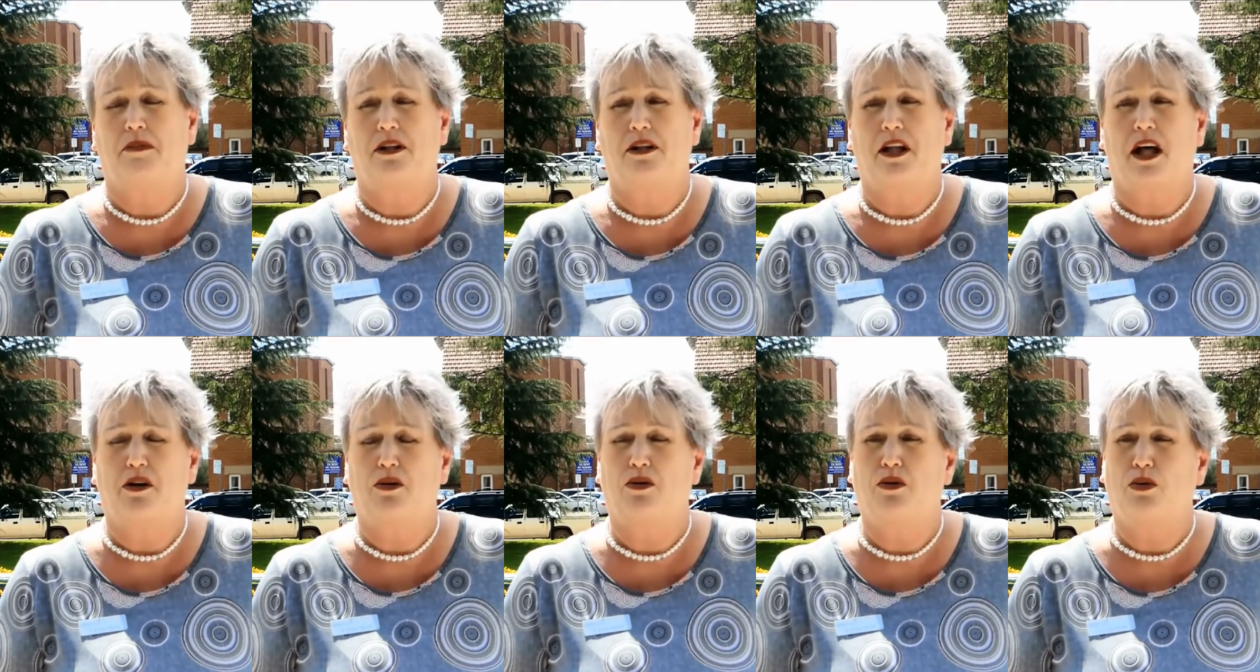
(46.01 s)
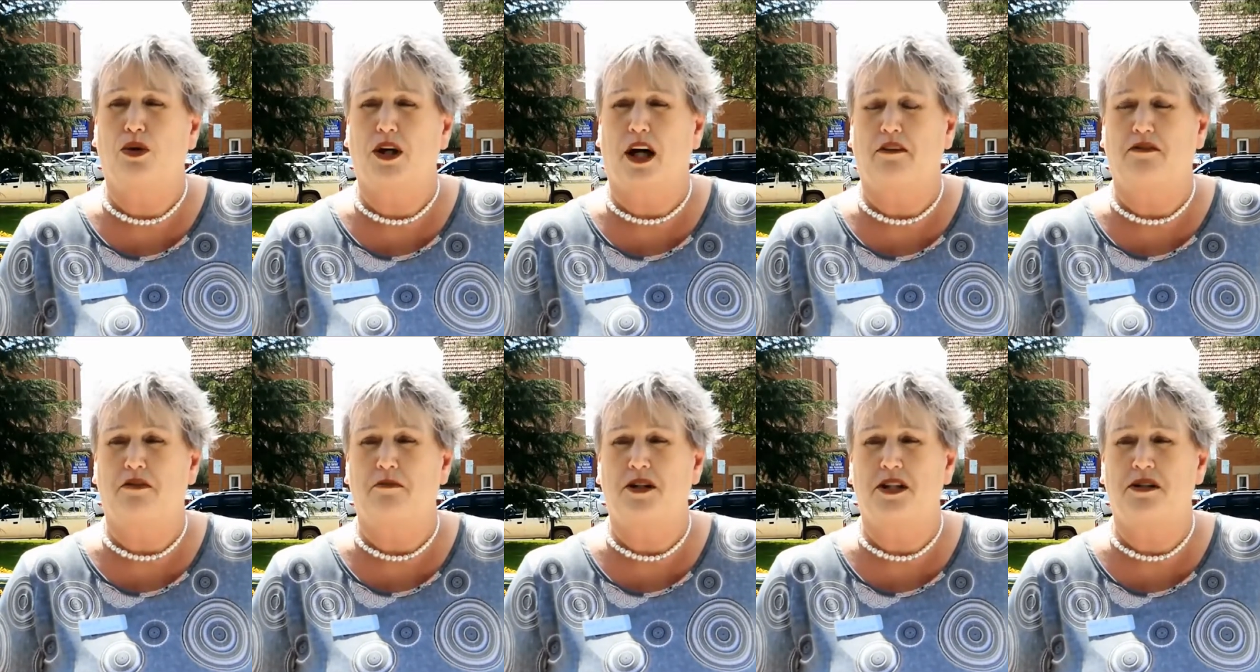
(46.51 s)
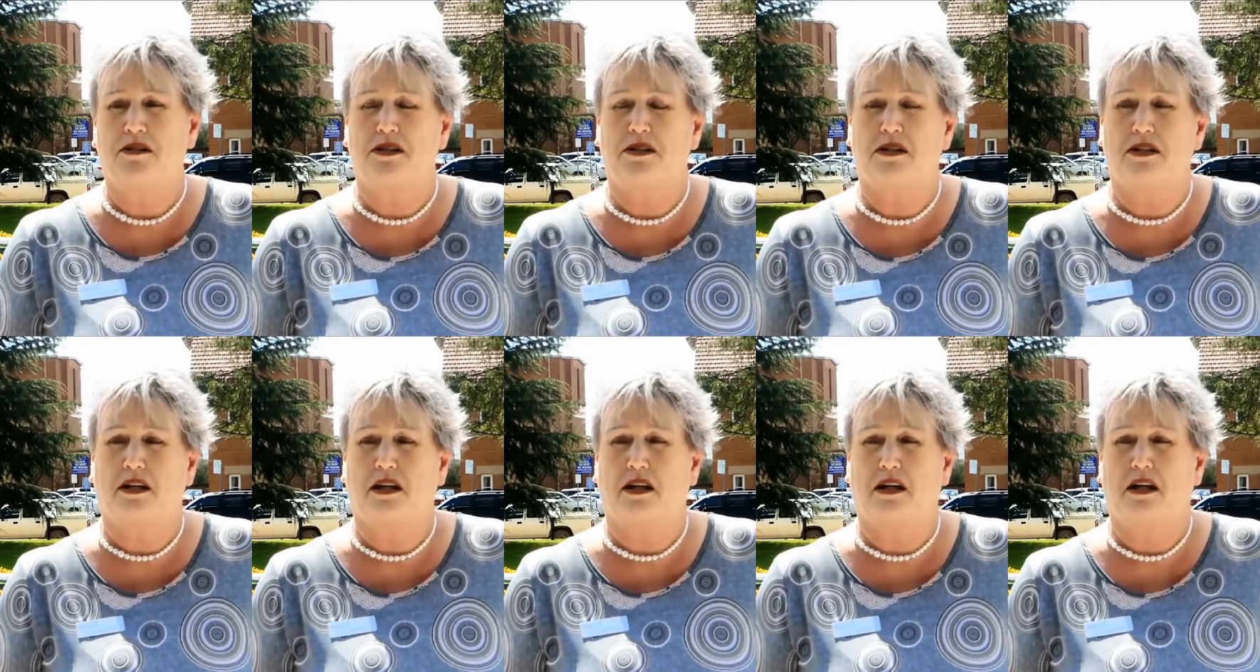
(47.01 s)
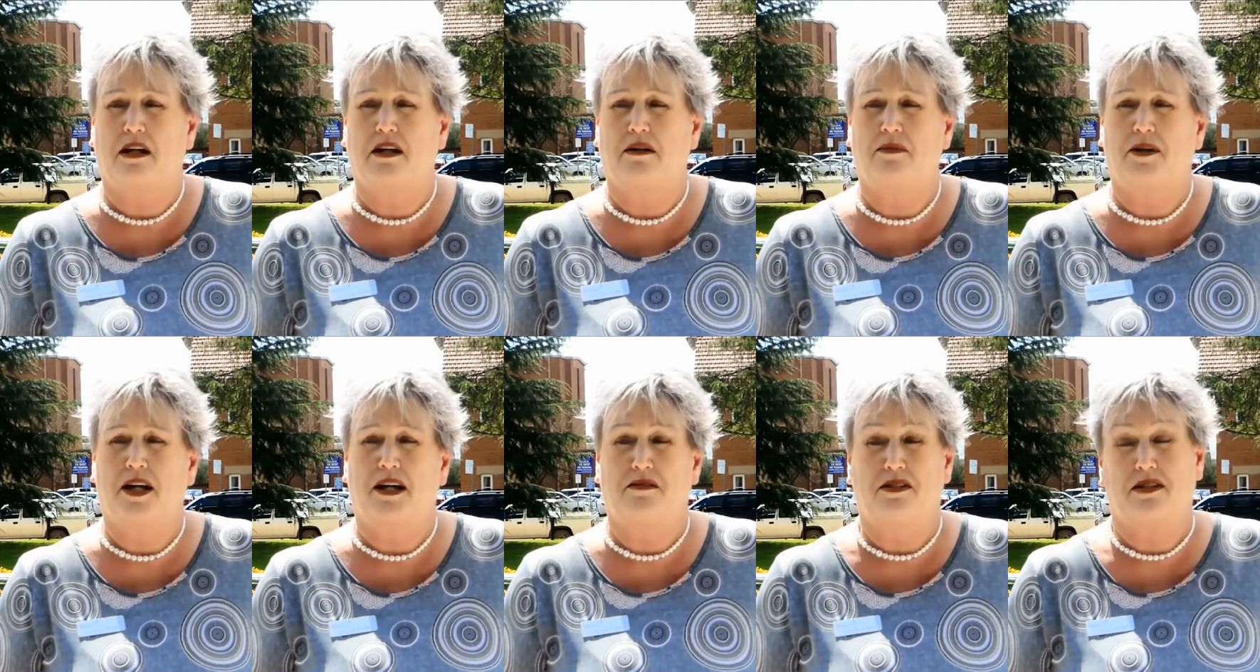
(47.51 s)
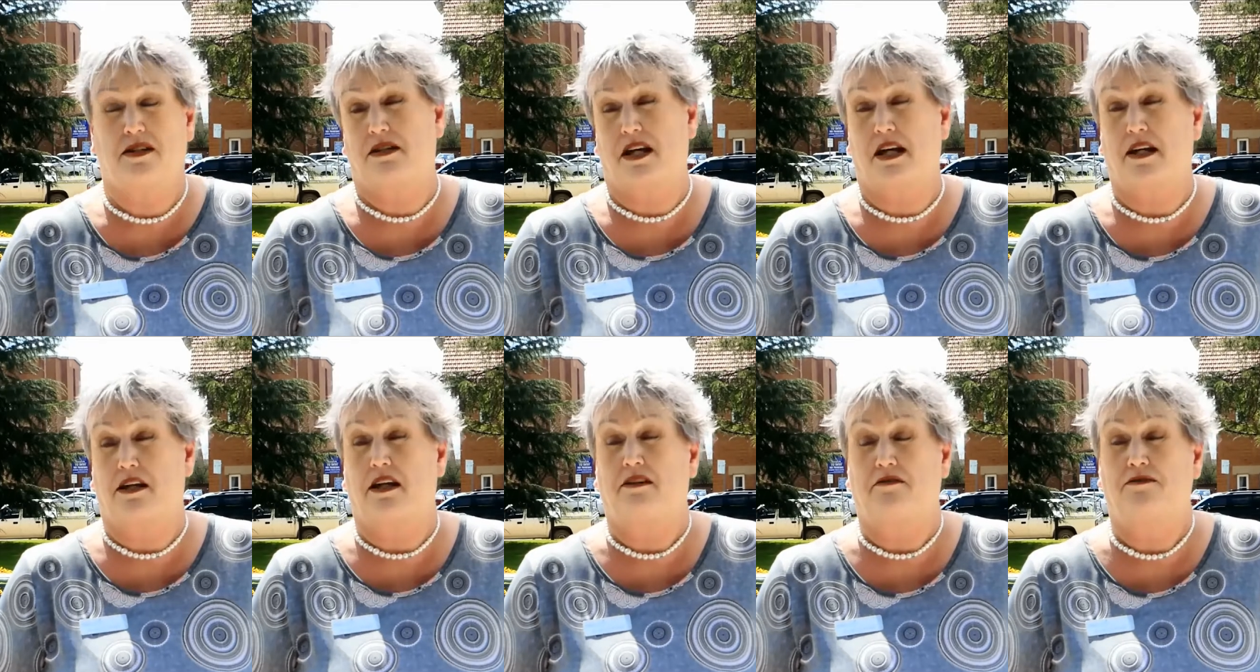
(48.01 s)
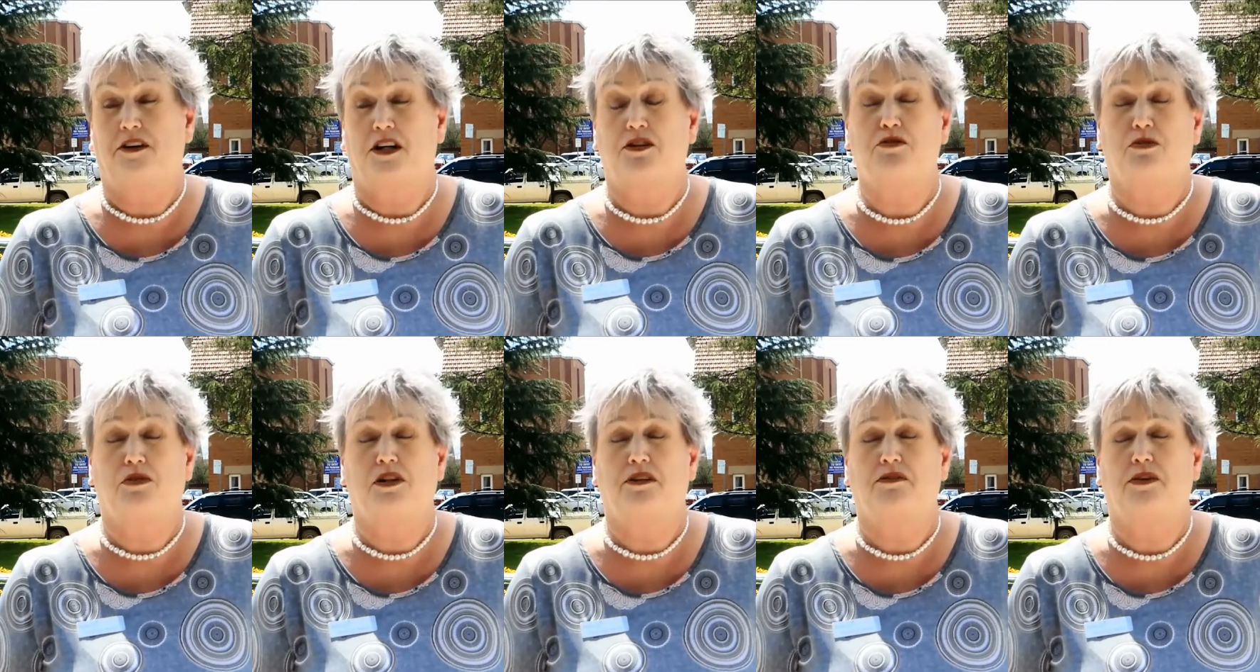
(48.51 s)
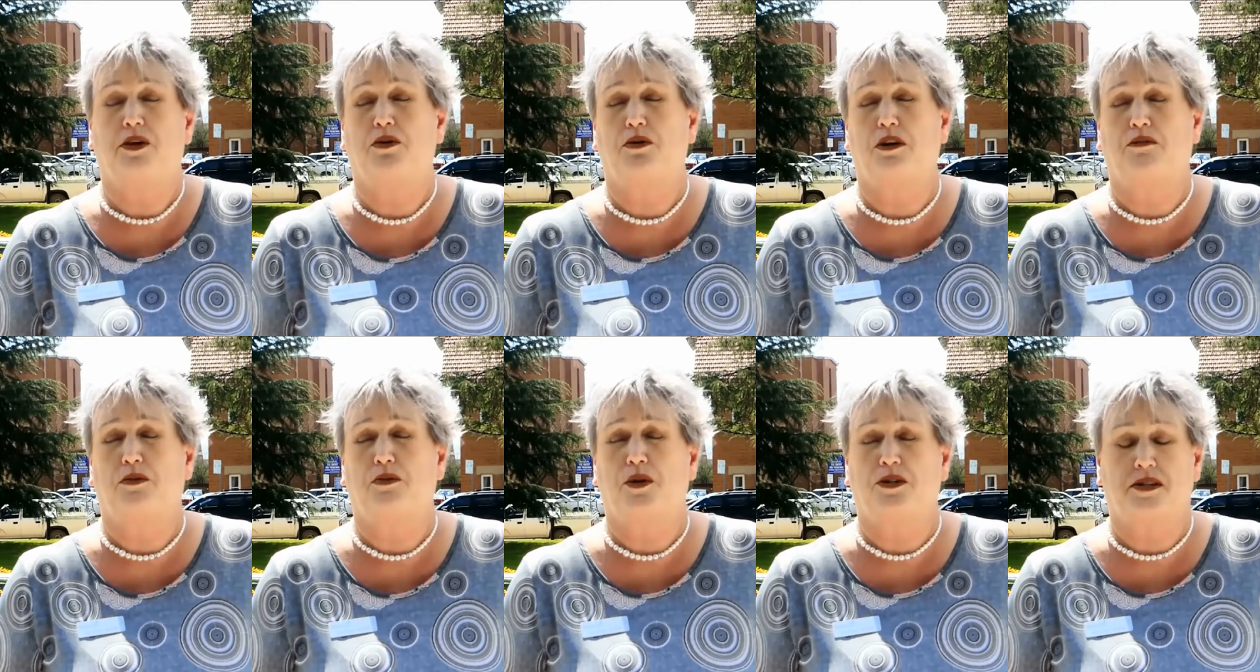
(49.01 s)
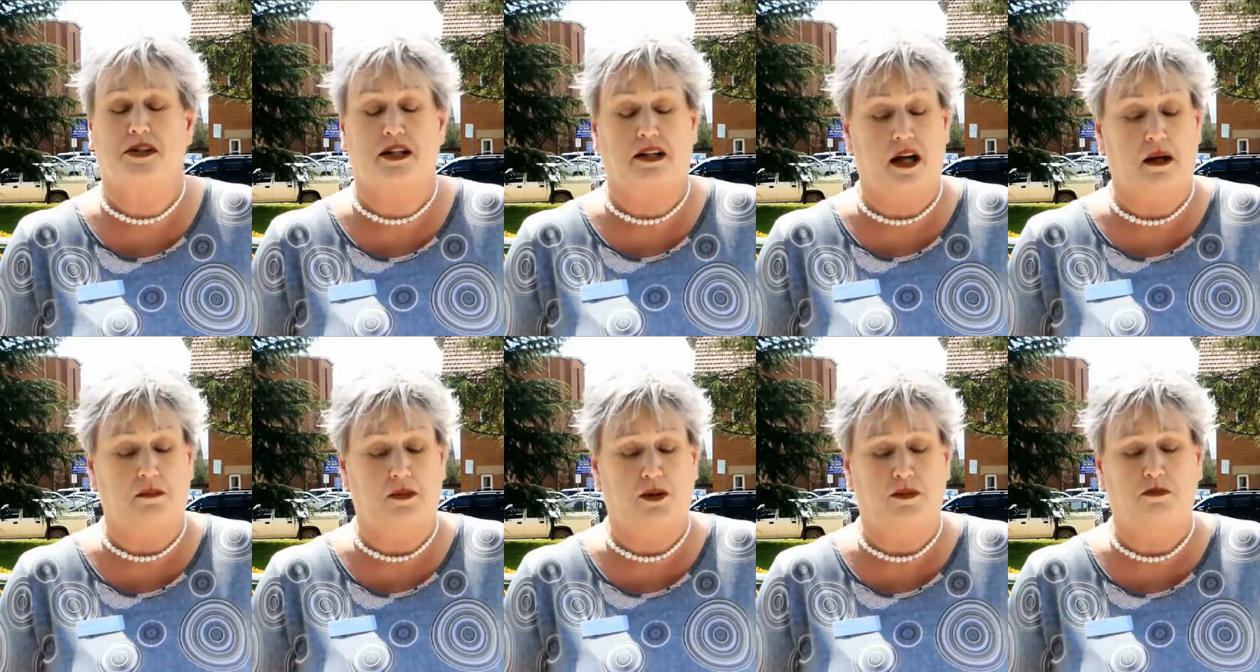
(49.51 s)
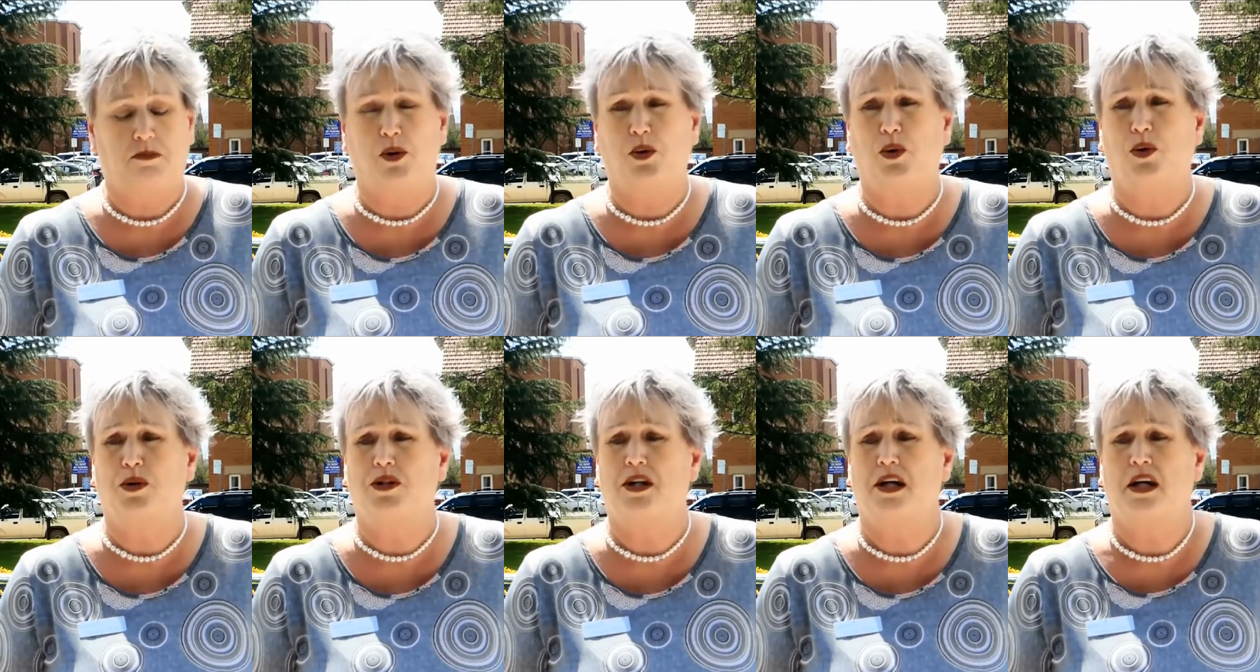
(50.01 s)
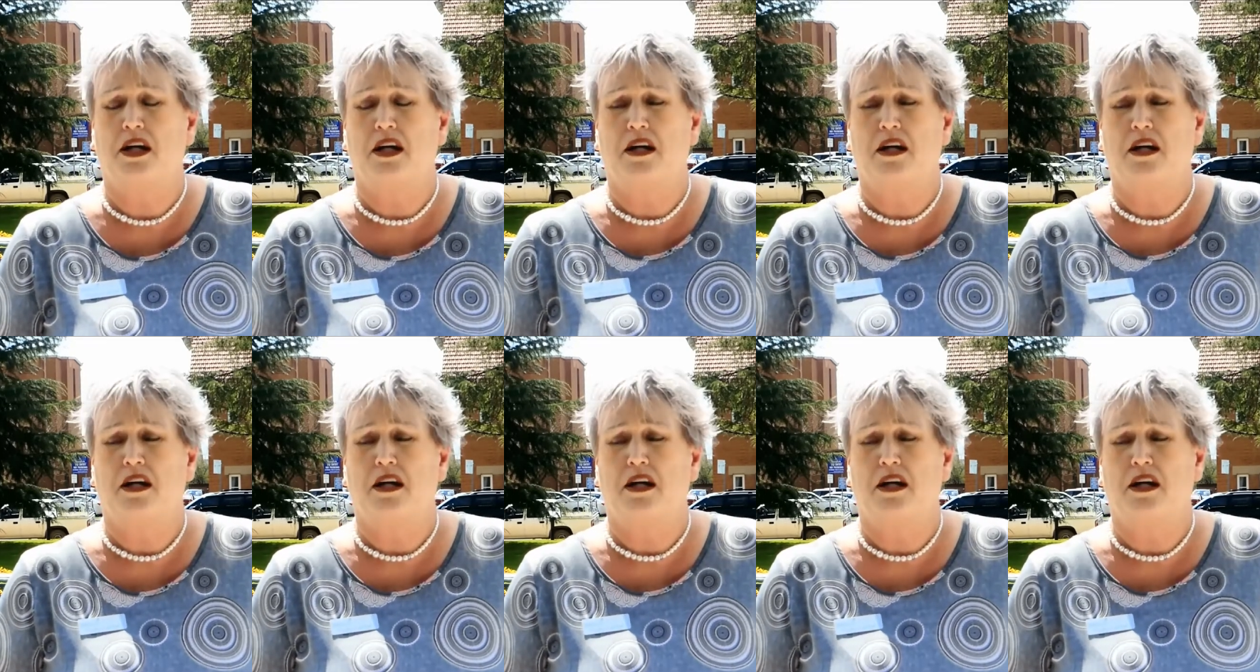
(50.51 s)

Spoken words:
local government and state and federal, if whoever wants to come on board,